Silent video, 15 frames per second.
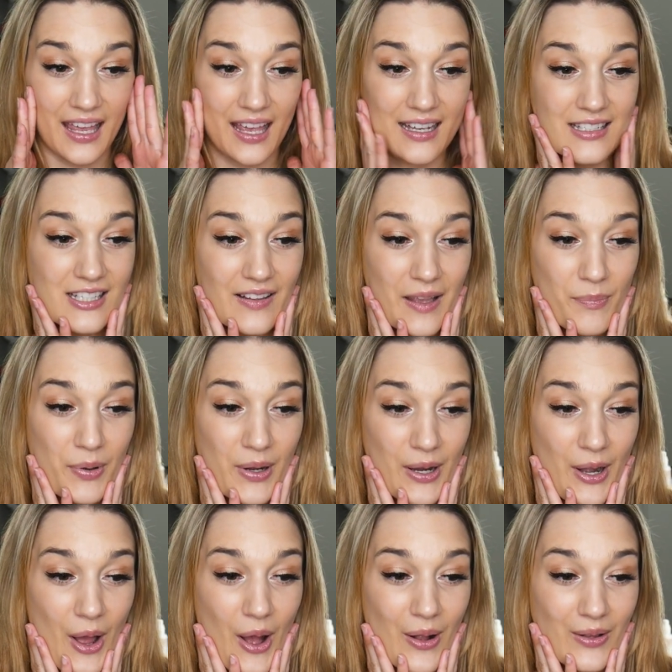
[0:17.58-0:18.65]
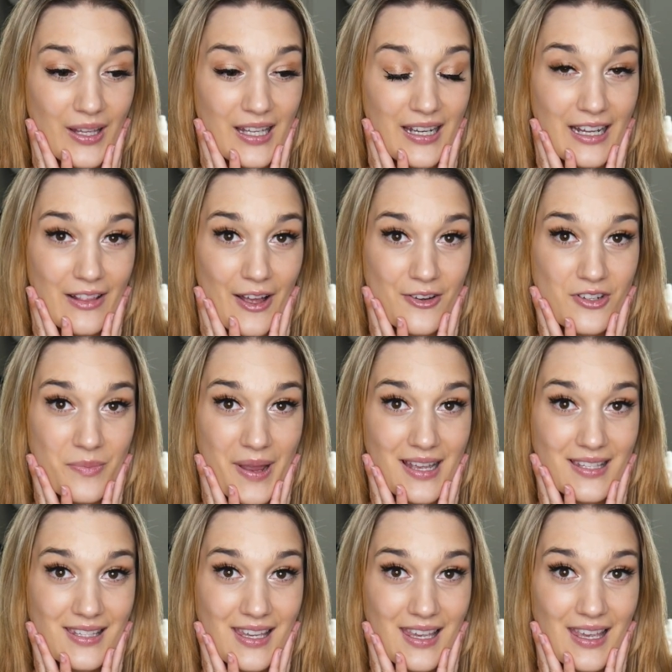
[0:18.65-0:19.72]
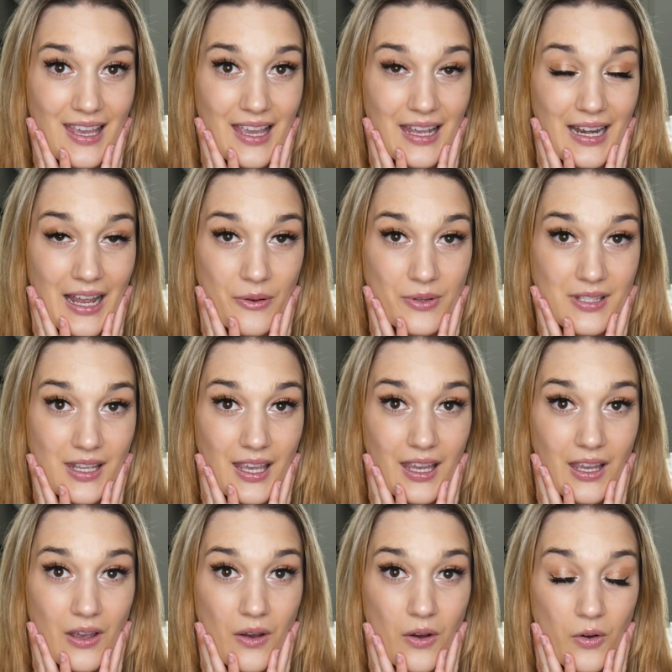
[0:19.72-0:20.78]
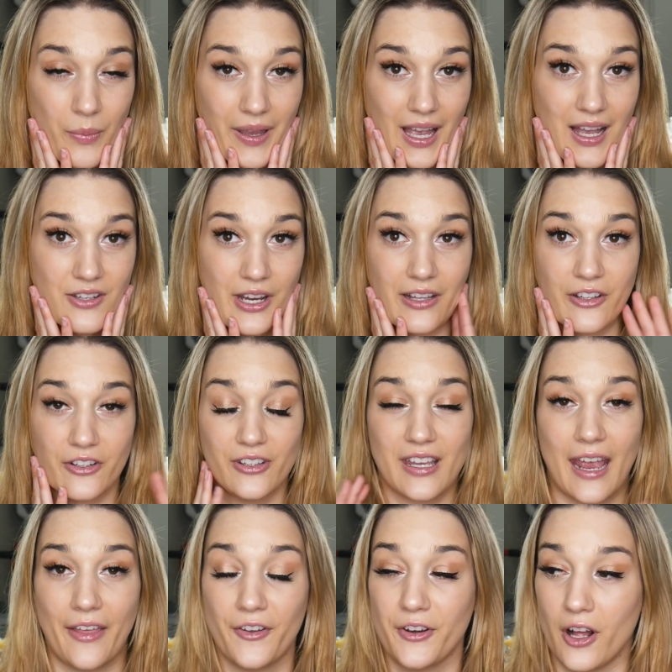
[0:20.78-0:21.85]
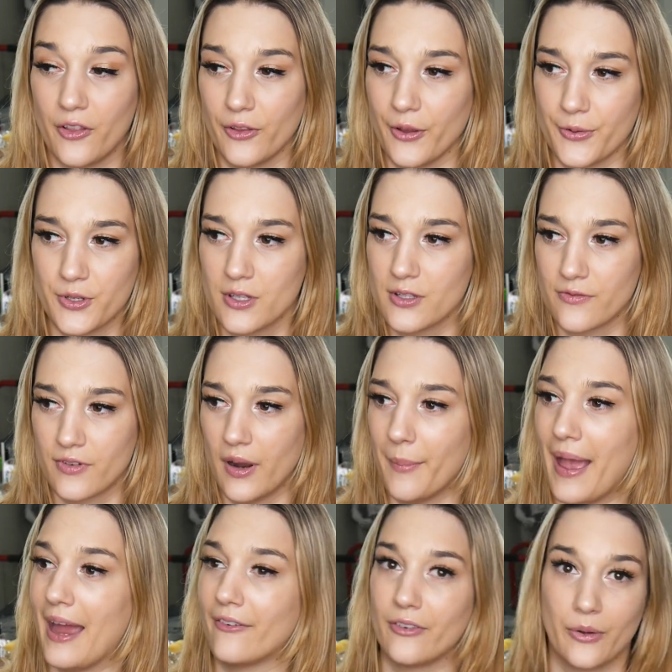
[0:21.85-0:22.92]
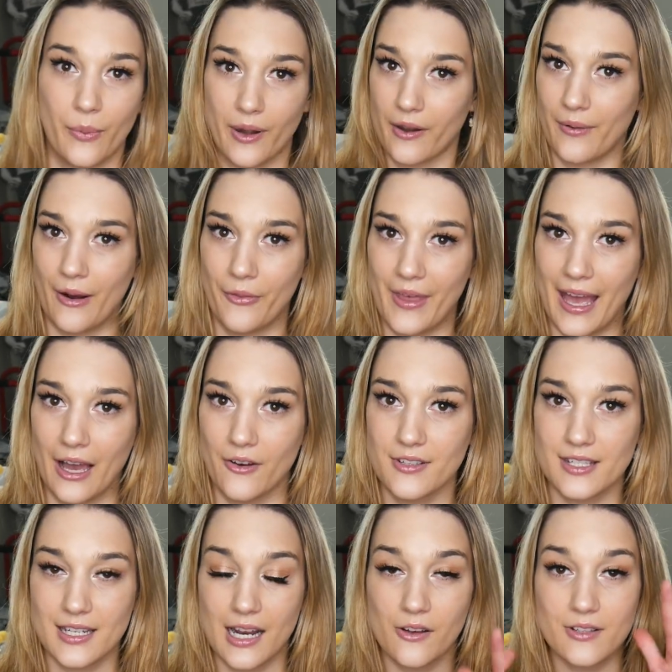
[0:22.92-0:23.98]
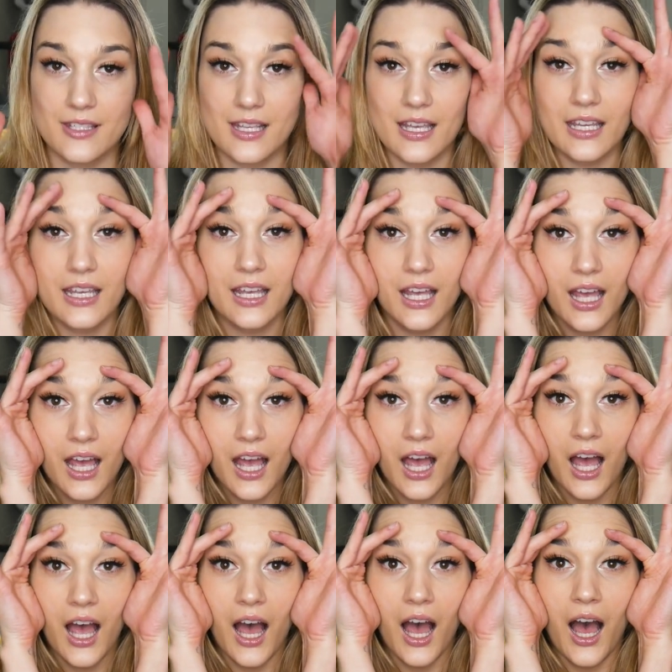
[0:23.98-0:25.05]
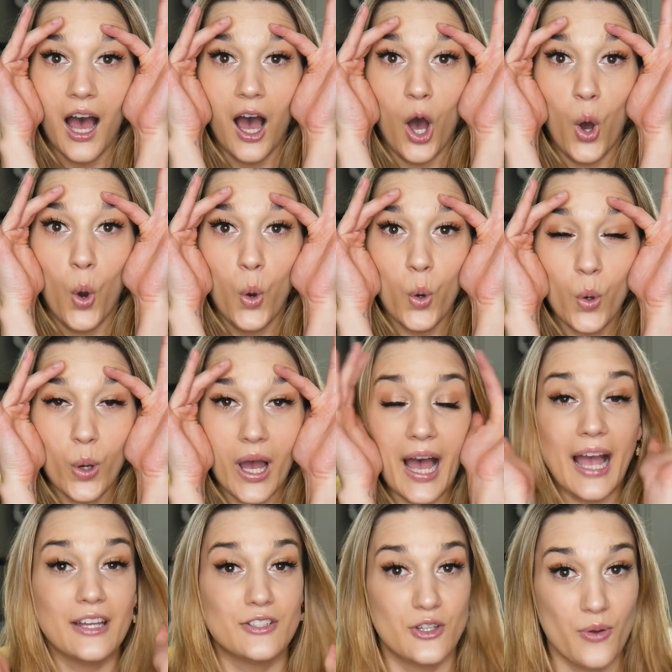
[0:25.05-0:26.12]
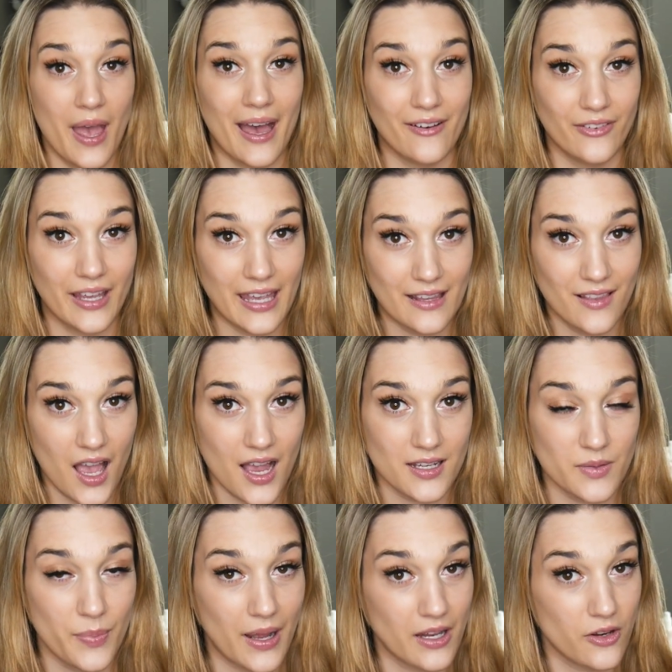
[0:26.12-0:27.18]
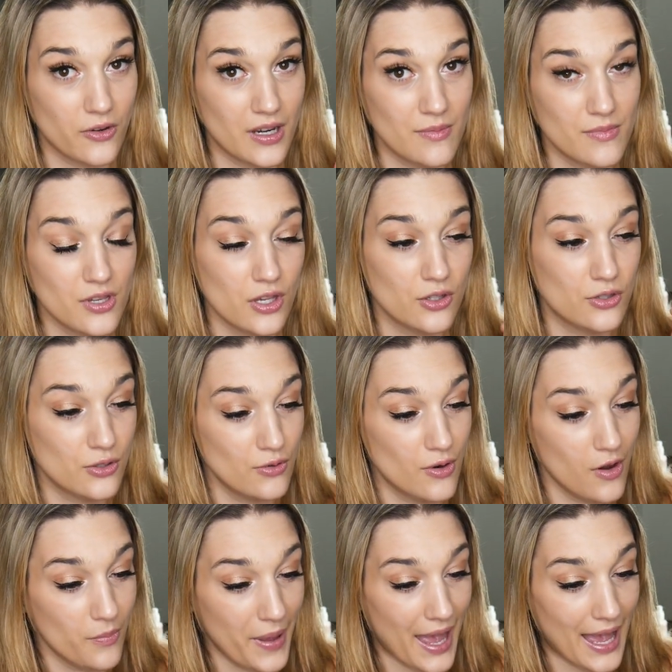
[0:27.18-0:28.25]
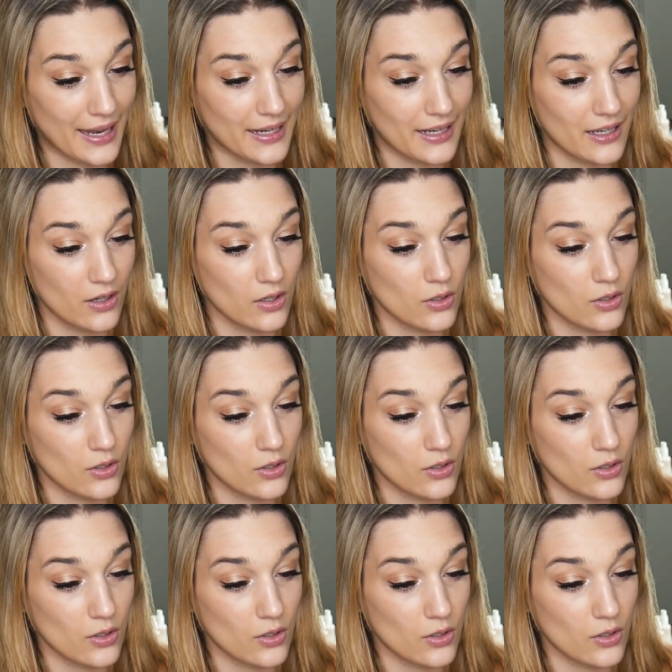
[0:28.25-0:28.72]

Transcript: until I put it all in a laundry basket and I was like, oh my gosh, I literally gathered all the lotions from everywhere around the house and I was like, whew, I do have a lot. Body creams do go bad